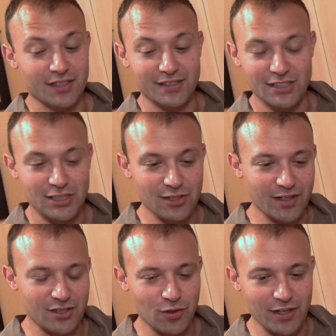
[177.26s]
This year
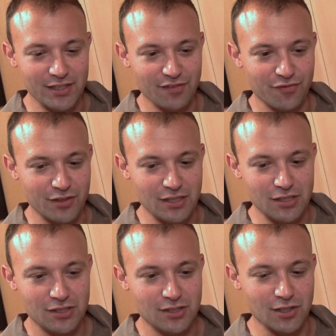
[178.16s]
I tried a different
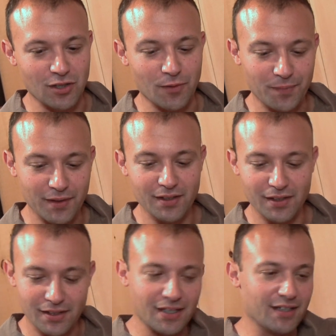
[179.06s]
yeast, so
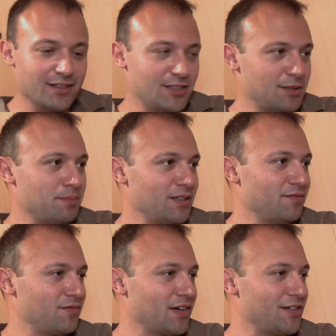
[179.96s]
again, it's been
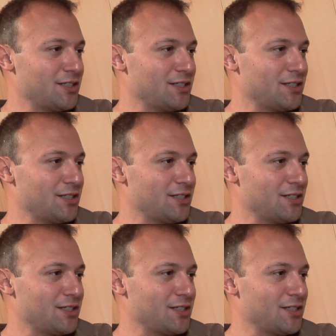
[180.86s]
very